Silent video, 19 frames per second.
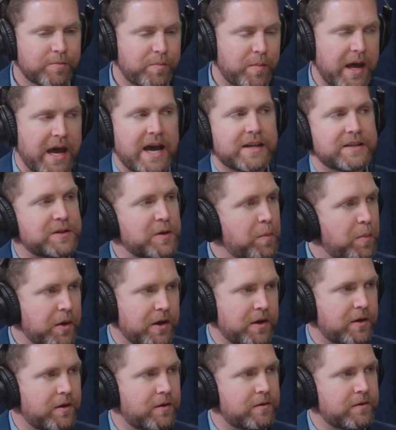pass a
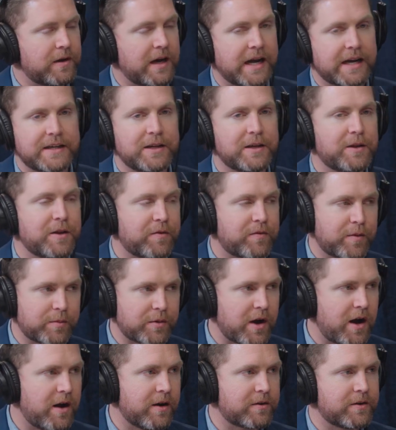bill, ideally from
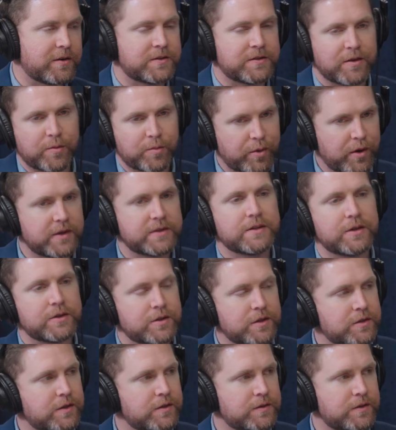Congress, or the president
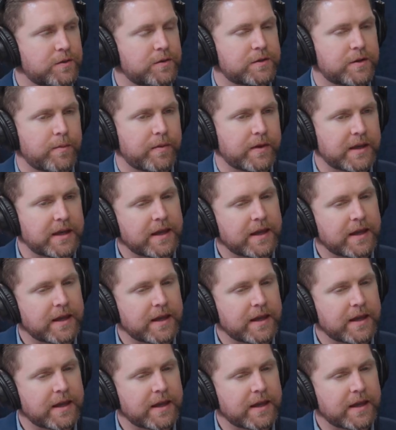should just do something.